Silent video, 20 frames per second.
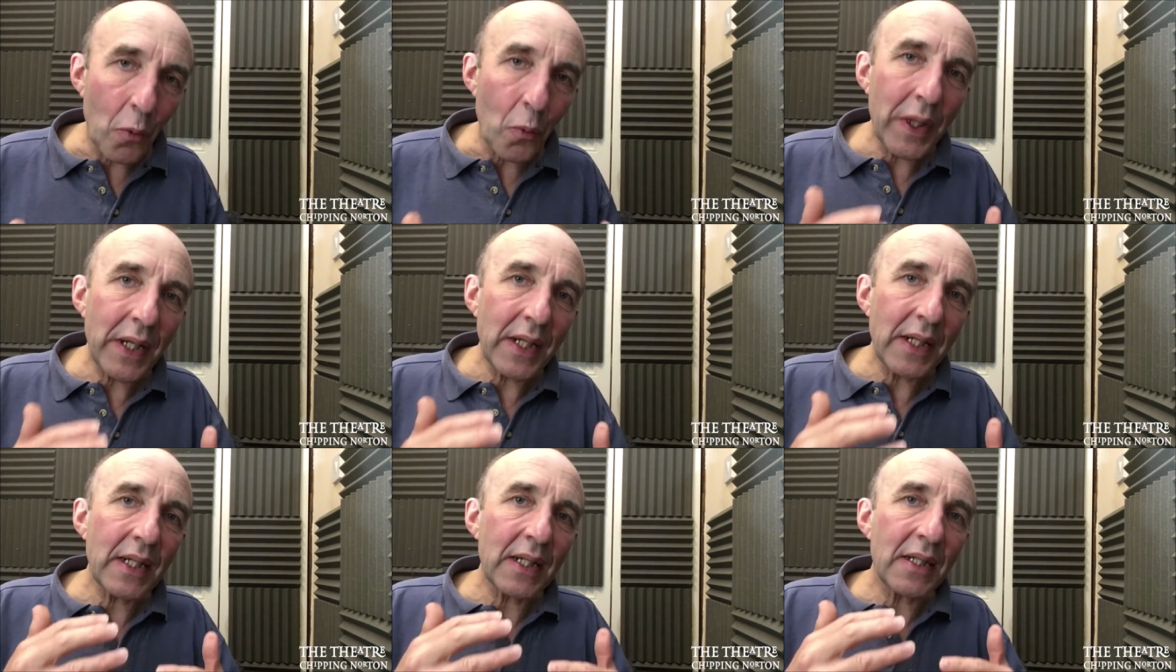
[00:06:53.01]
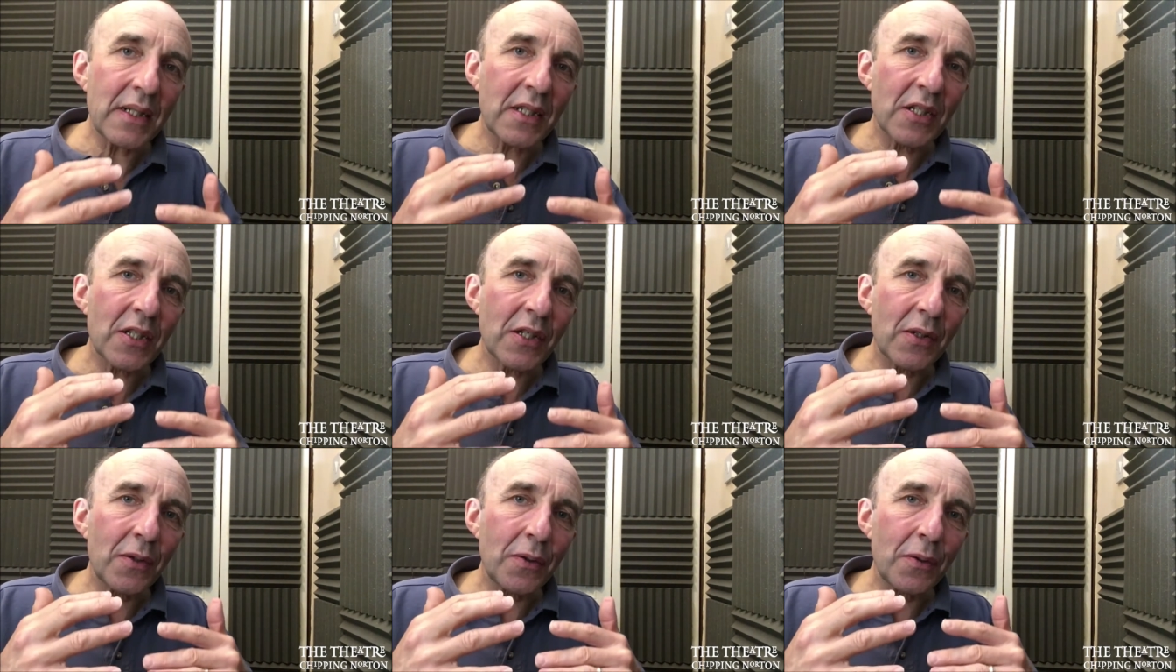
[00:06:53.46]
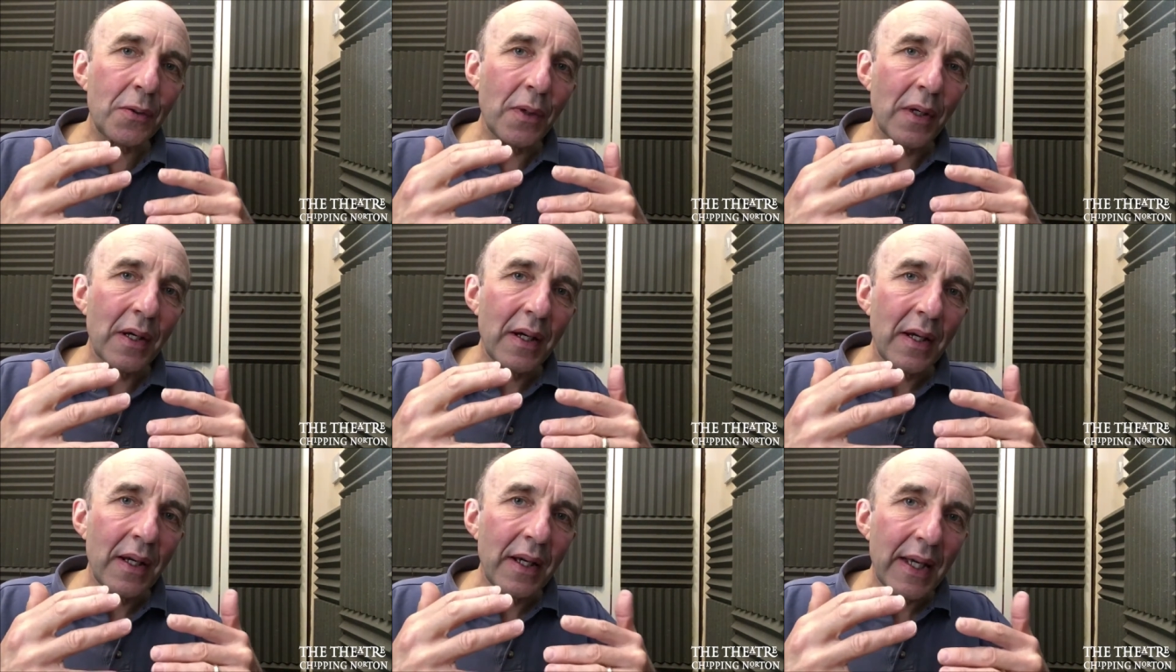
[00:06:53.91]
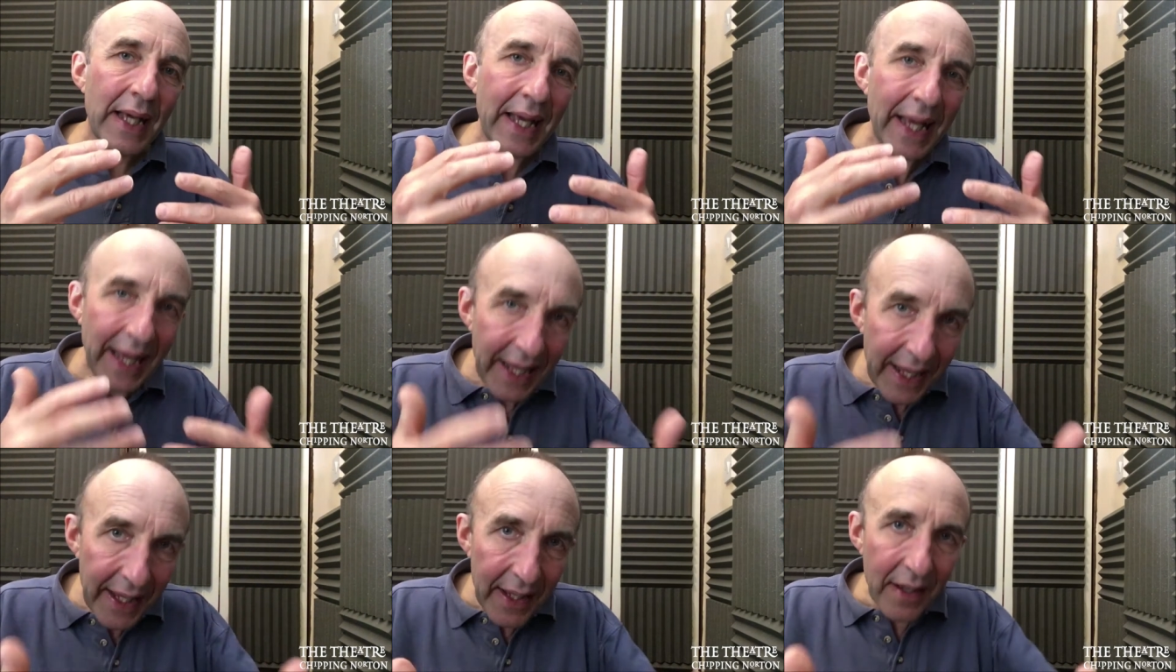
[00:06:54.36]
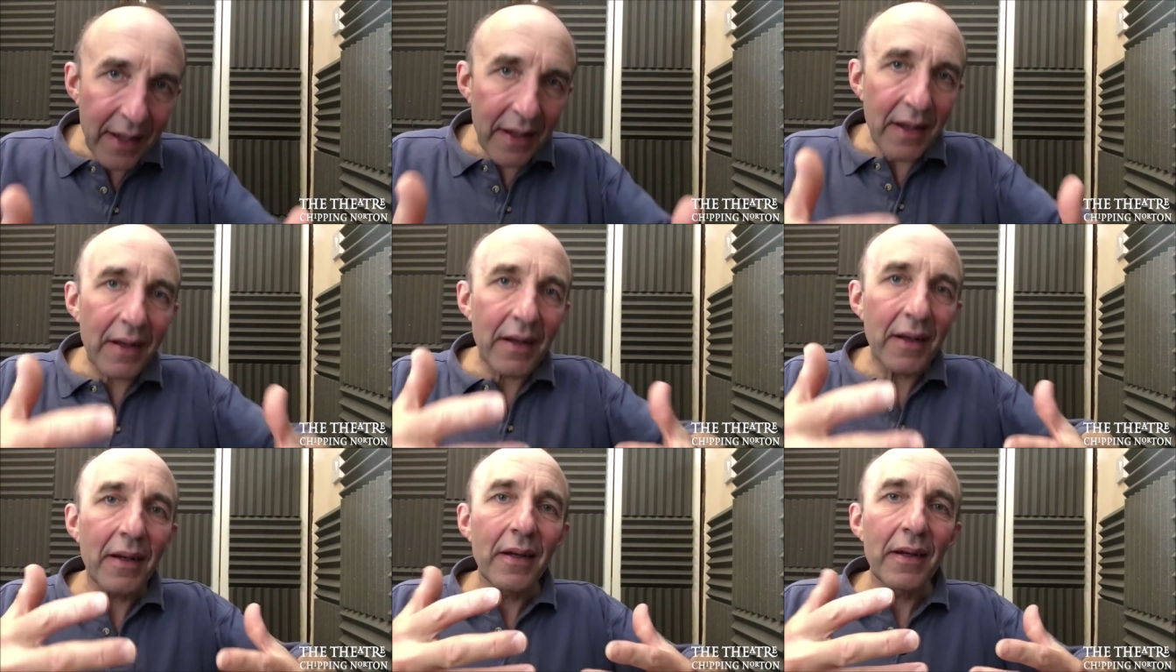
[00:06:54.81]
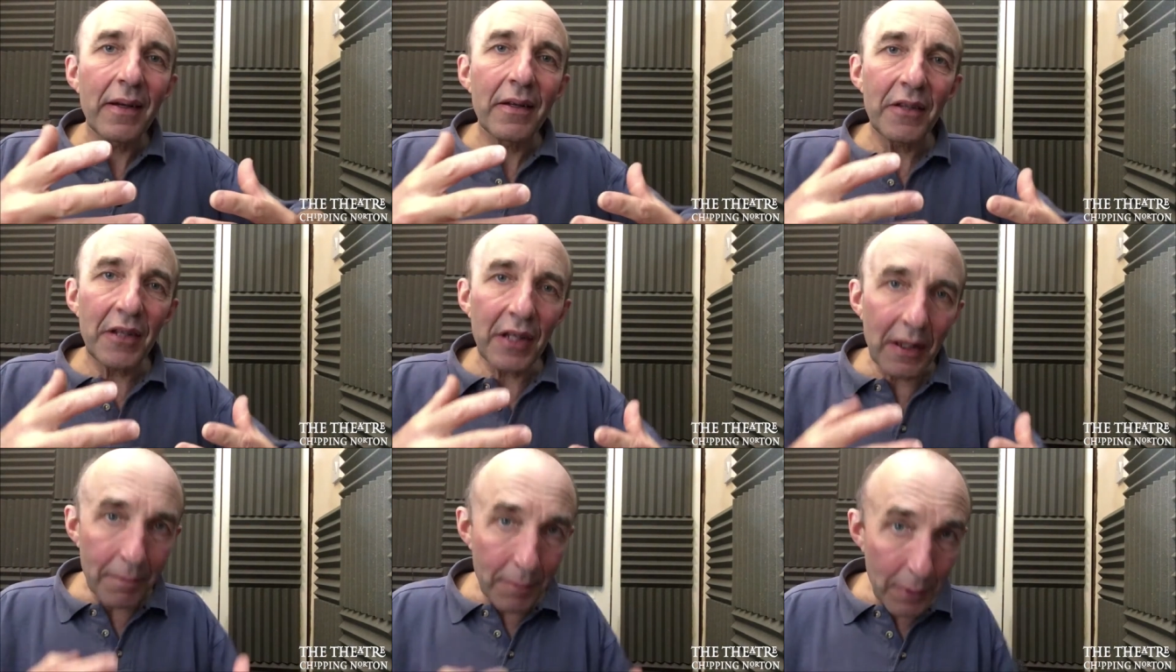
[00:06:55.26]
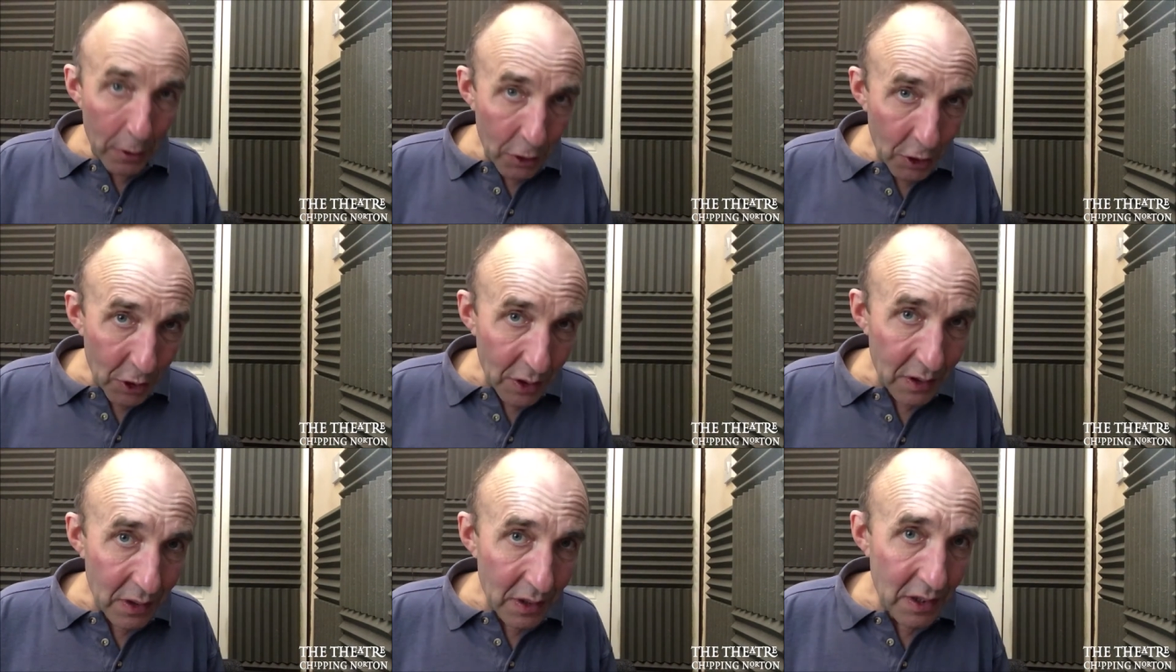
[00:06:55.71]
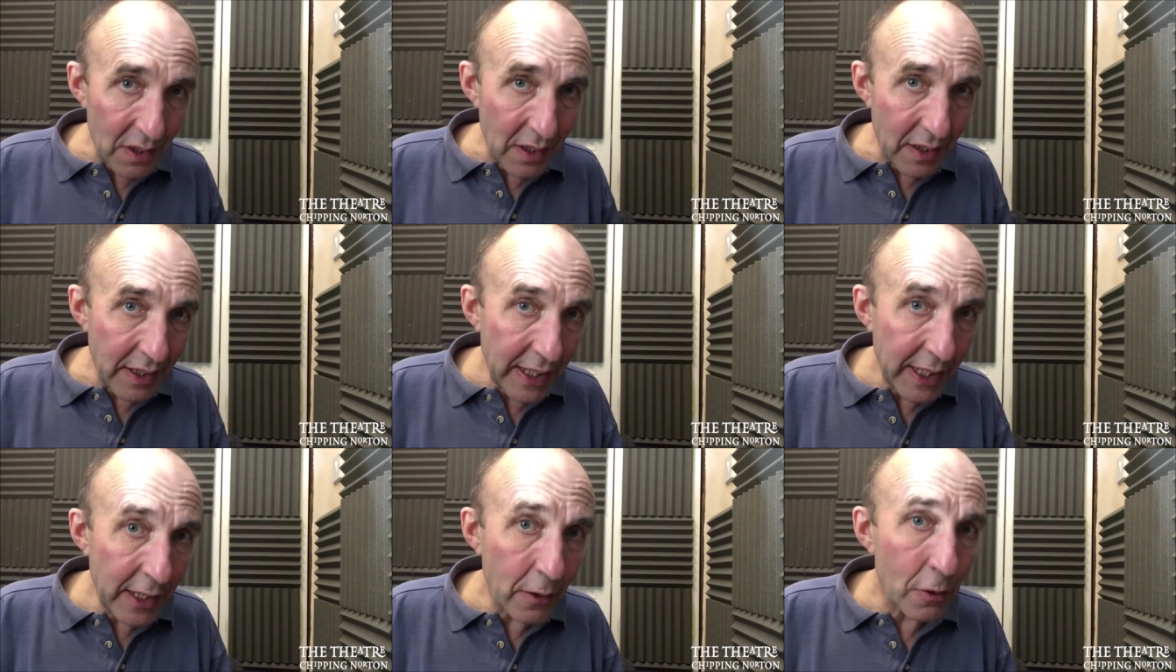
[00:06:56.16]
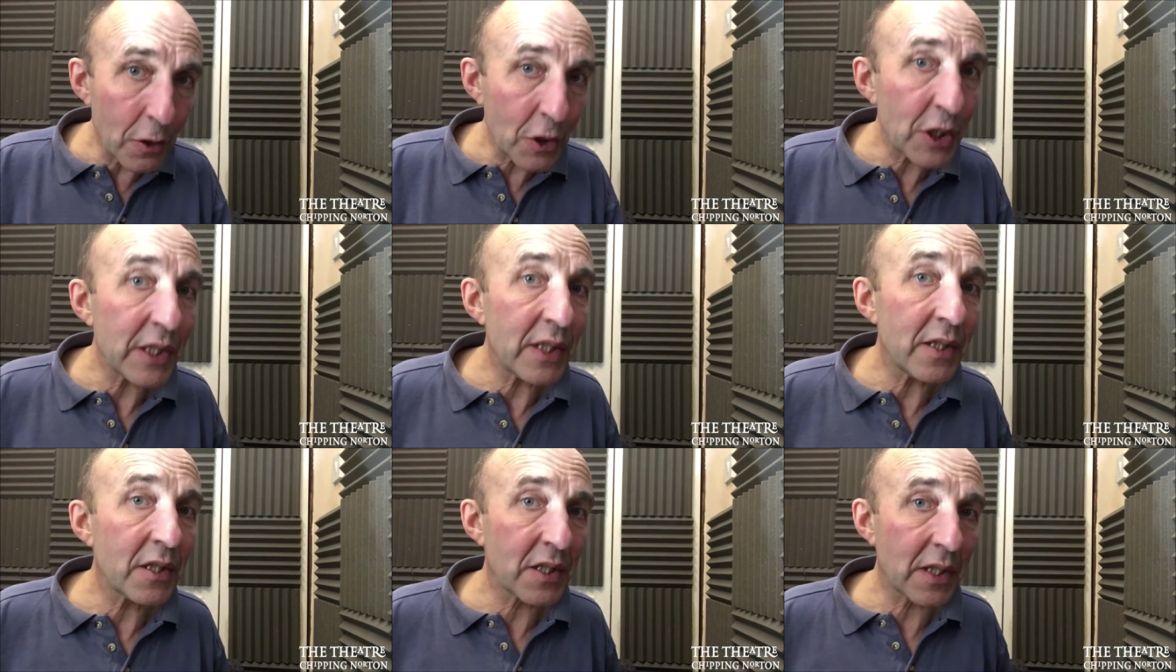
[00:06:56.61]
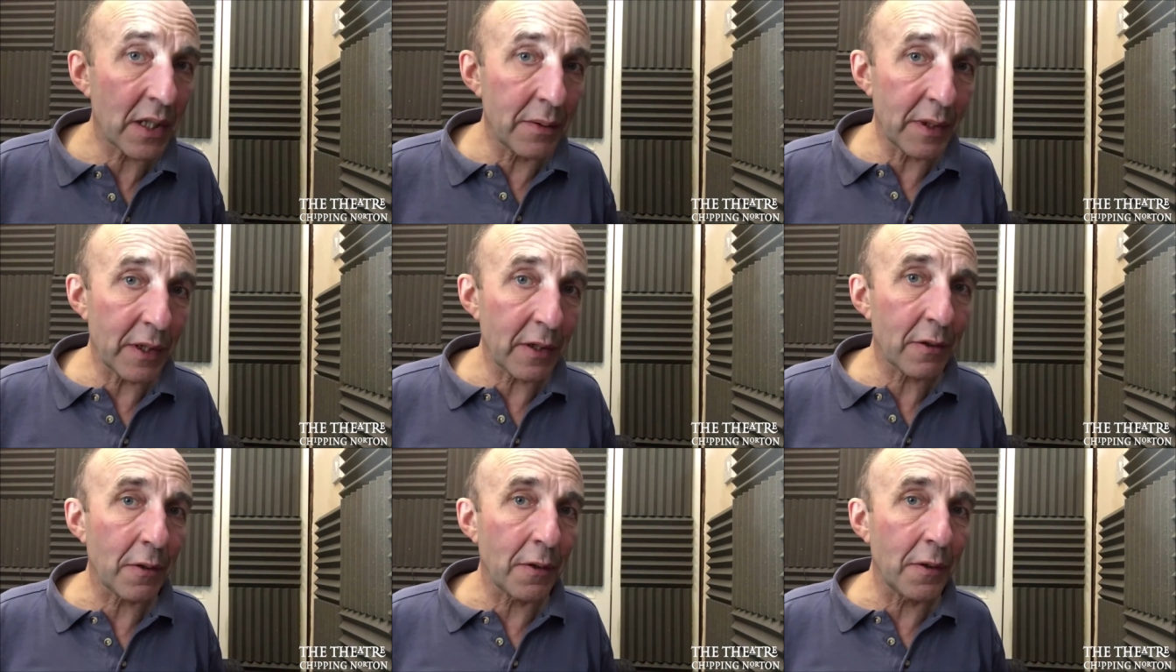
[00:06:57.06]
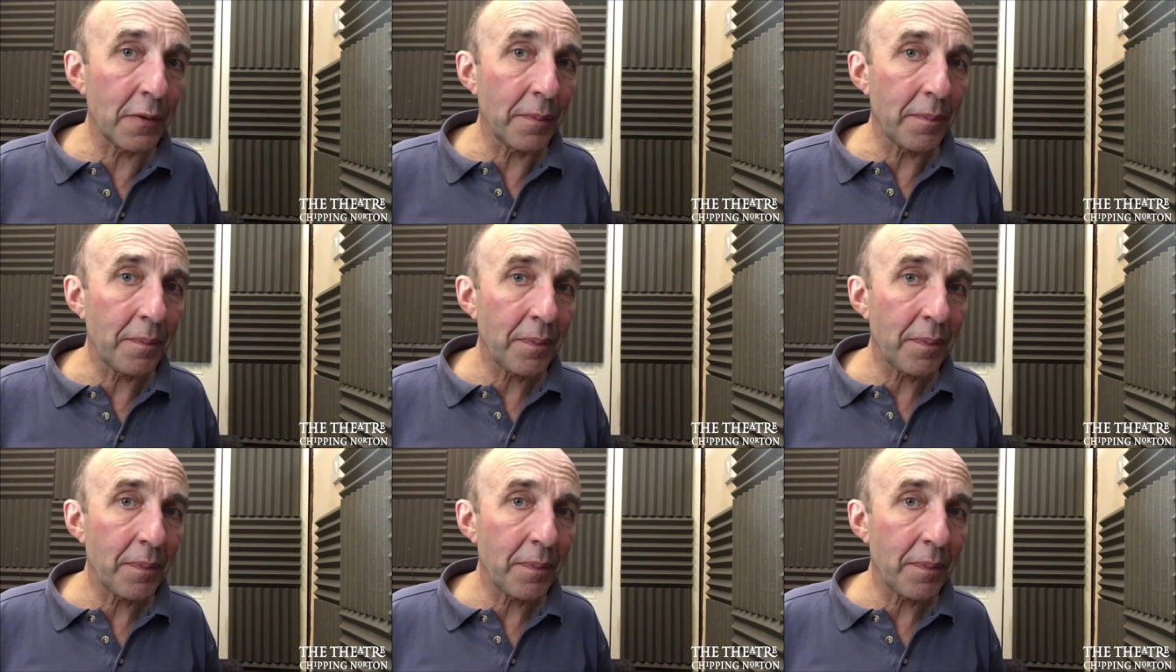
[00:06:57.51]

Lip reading: We need to hear the emotions that he or she is going through.